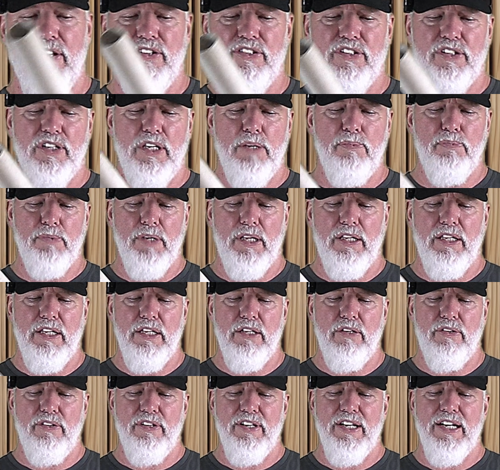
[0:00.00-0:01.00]
it slipped a
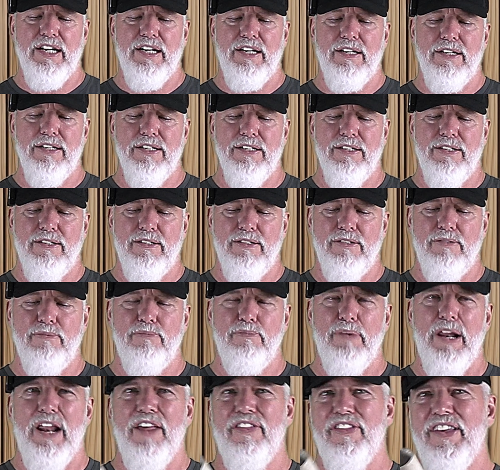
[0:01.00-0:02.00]
little there,
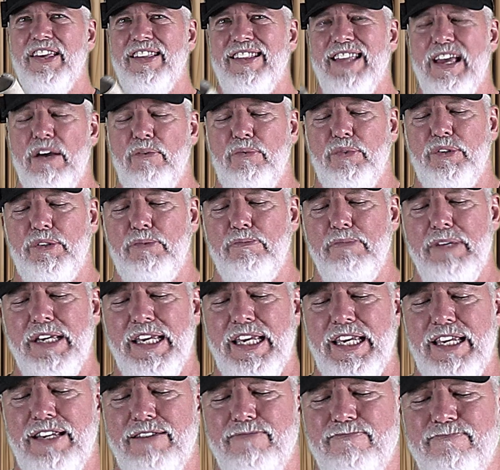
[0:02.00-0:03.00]
but I think that was
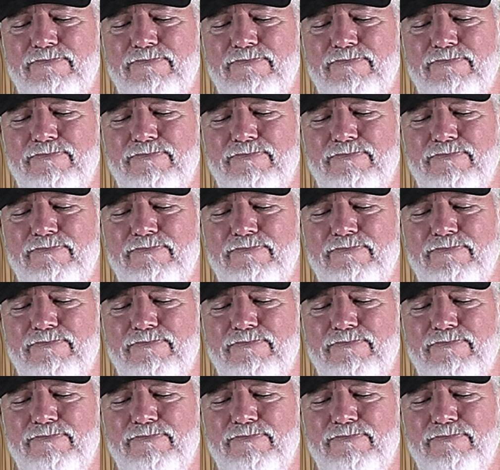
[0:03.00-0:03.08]
me.